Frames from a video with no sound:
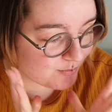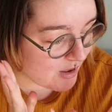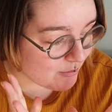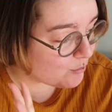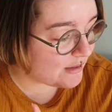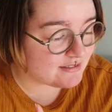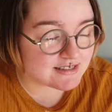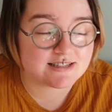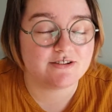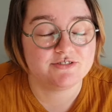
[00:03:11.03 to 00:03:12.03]
a
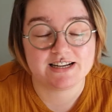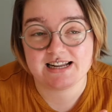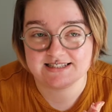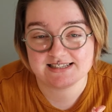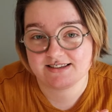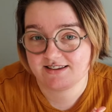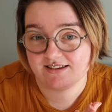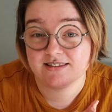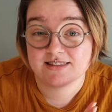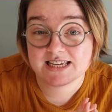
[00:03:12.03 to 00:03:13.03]
well-deserved classic,
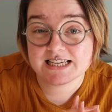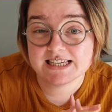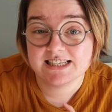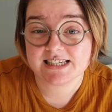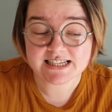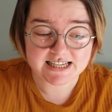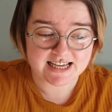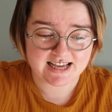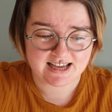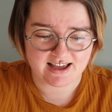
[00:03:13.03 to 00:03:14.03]
I think.
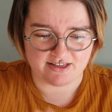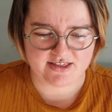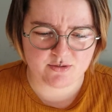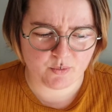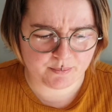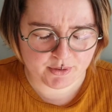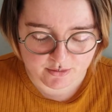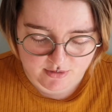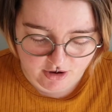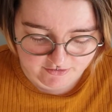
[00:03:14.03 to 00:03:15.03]
I think what put
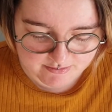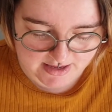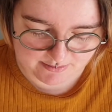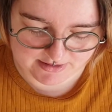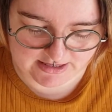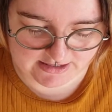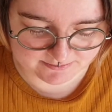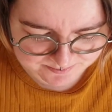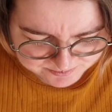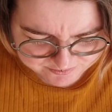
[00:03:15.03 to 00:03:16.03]
me off maybe,
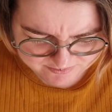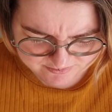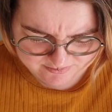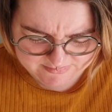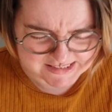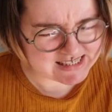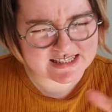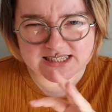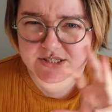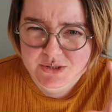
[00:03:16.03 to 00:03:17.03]

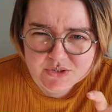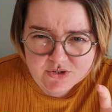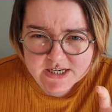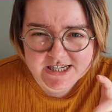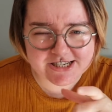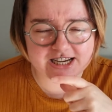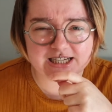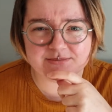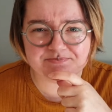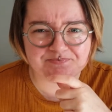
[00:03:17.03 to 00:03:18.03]
because it's so strange,
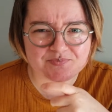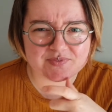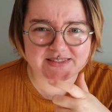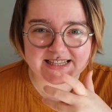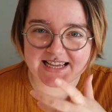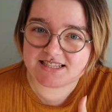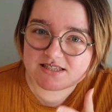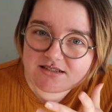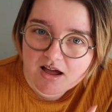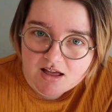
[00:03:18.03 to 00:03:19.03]
it
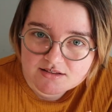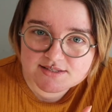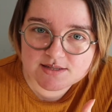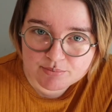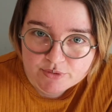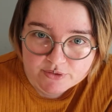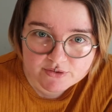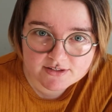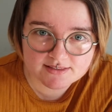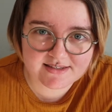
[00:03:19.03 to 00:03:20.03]
starts the
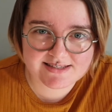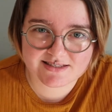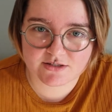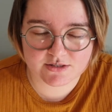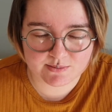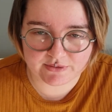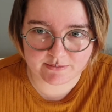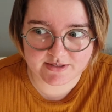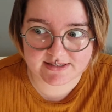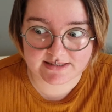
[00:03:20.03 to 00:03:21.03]
book, this isn't a spoiler
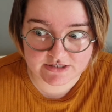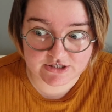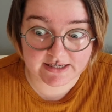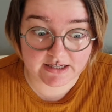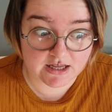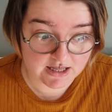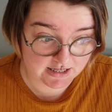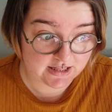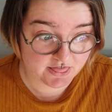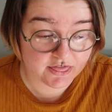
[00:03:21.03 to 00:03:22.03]
because it's literally
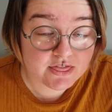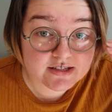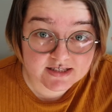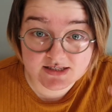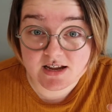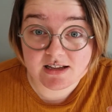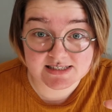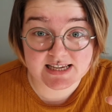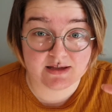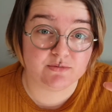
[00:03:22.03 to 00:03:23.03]
the
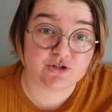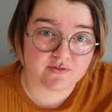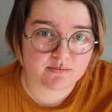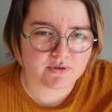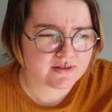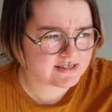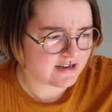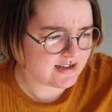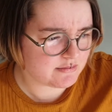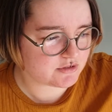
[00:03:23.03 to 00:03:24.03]
starting image of the book. The
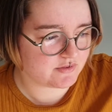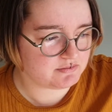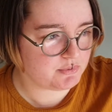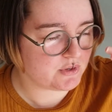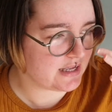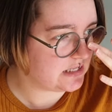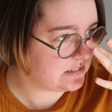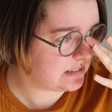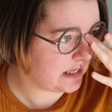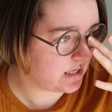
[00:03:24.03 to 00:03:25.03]
starting image of the book
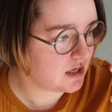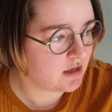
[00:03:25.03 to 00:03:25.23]
is like